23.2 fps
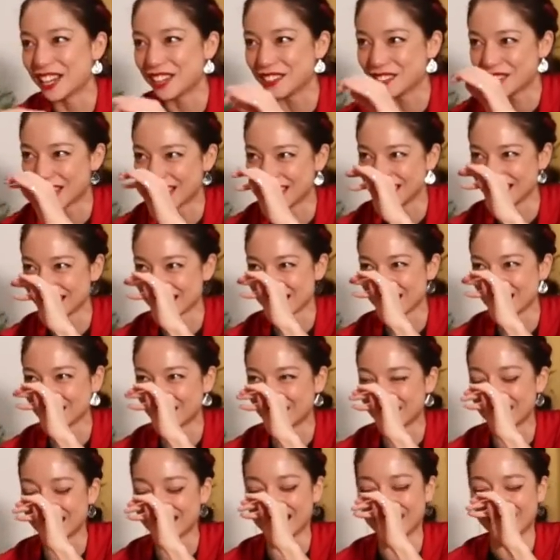comments
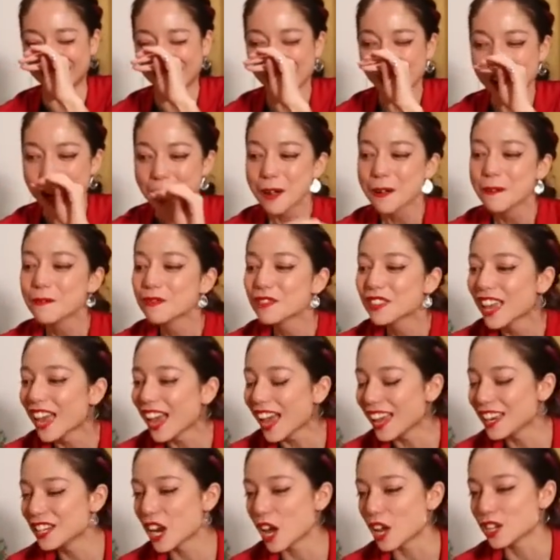right
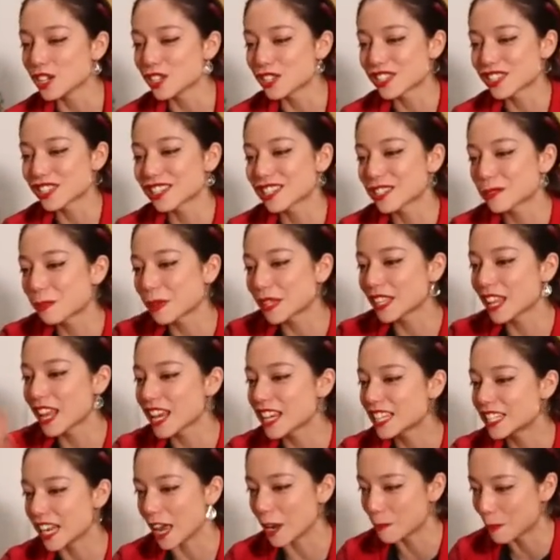now, and she's been
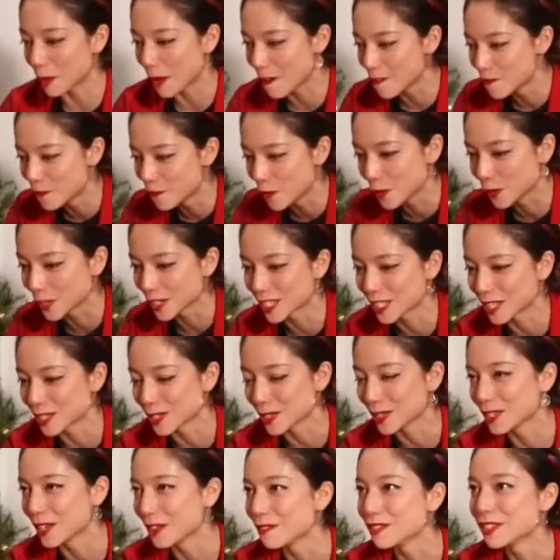like deadpan focused this
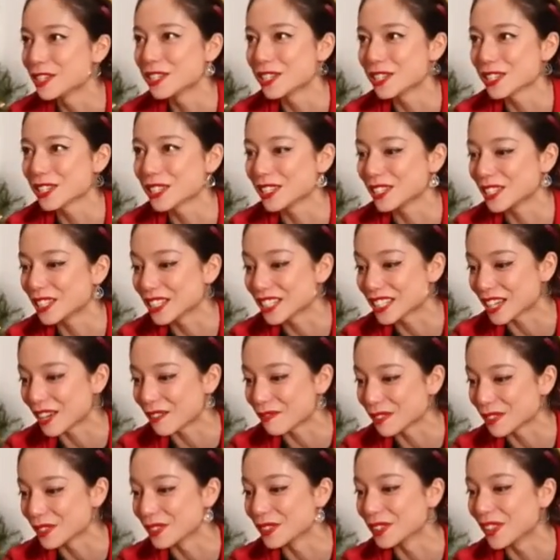whole time, and she just looked
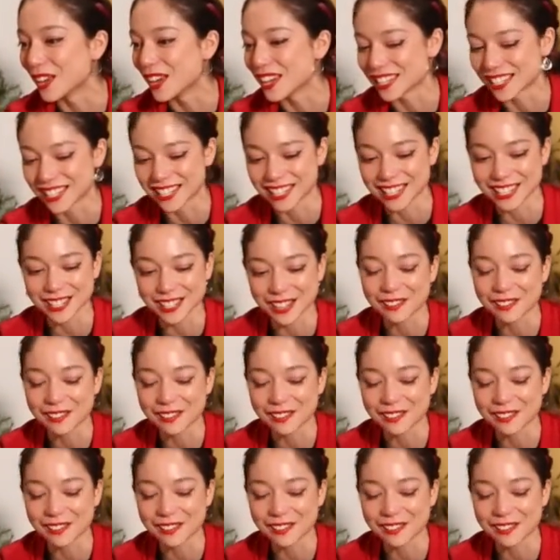up and lost it.